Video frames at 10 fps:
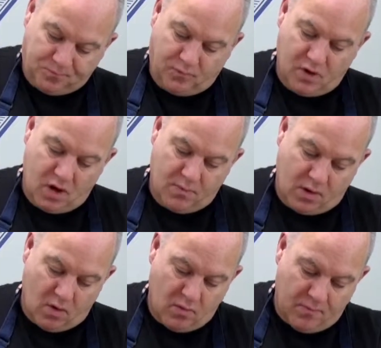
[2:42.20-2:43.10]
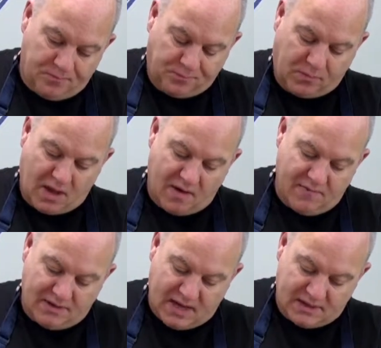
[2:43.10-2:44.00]
And there we go.
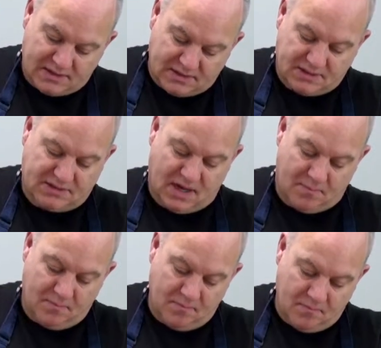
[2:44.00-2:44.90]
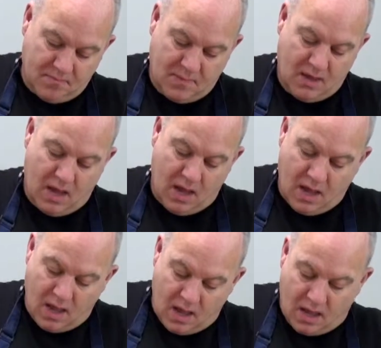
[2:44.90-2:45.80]
Every dice is the same.
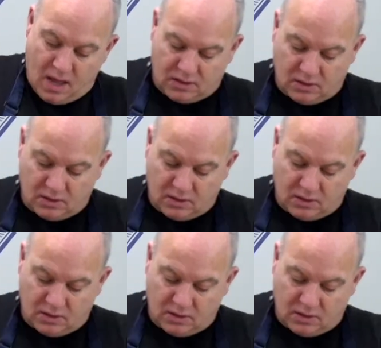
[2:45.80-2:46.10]
And